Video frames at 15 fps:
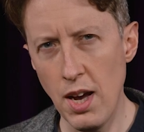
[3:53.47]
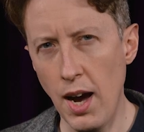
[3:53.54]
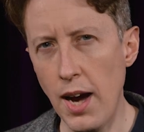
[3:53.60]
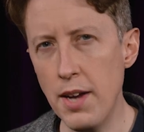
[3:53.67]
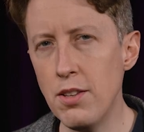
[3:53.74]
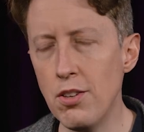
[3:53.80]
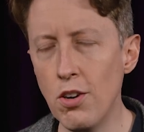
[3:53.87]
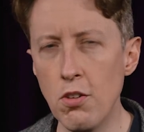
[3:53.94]

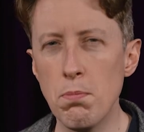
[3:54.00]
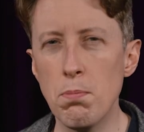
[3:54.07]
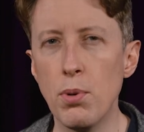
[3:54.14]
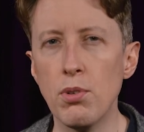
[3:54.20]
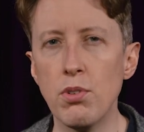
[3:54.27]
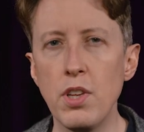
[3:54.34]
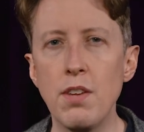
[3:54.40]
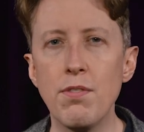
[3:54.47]
I don't
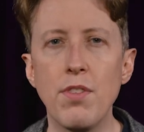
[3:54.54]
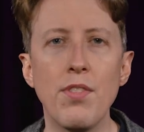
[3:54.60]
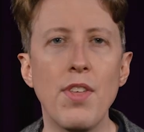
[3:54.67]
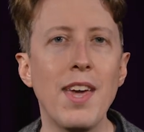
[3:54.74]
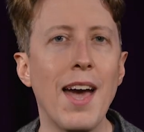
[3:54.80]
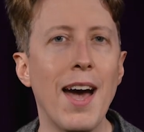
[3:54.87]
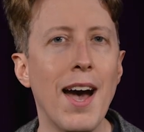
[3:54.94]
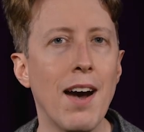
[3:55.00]
believe that
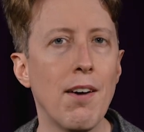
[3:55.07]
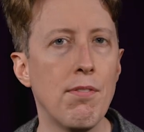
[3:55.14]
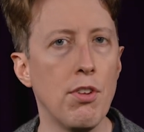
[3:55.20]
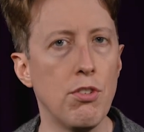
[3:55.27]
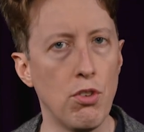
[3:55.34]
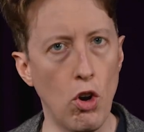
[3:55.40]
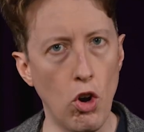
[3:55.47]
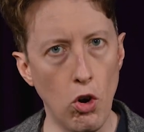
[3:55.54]
they have
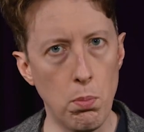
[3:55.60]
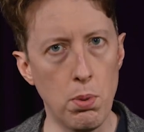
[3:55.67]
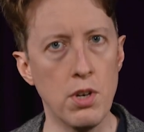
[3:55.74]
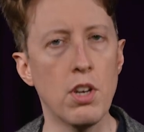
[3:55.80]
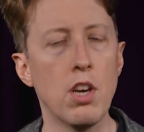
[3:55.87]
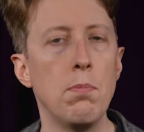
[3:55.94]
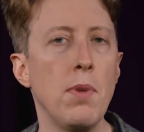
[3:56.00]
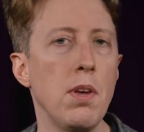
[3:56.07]
this open
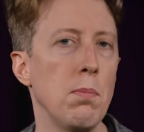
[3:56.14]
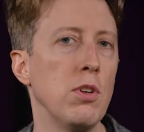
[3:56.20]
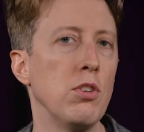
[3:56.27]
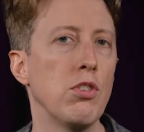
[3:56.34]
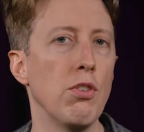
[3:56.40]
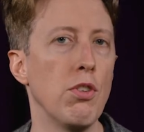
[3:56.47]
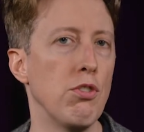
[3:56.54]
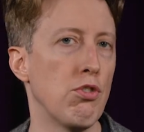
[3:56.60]
commitment
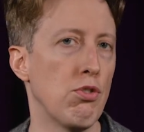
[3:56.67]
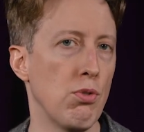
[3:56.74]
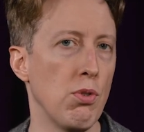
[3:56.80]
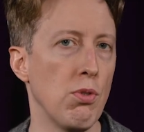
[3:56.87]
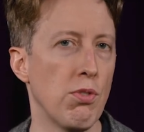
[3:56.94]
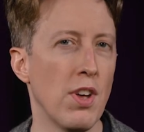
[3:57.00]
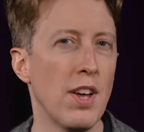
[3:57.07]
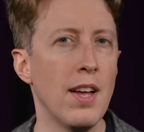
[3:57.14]
to the
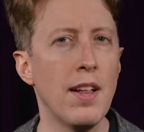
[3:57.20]
truth.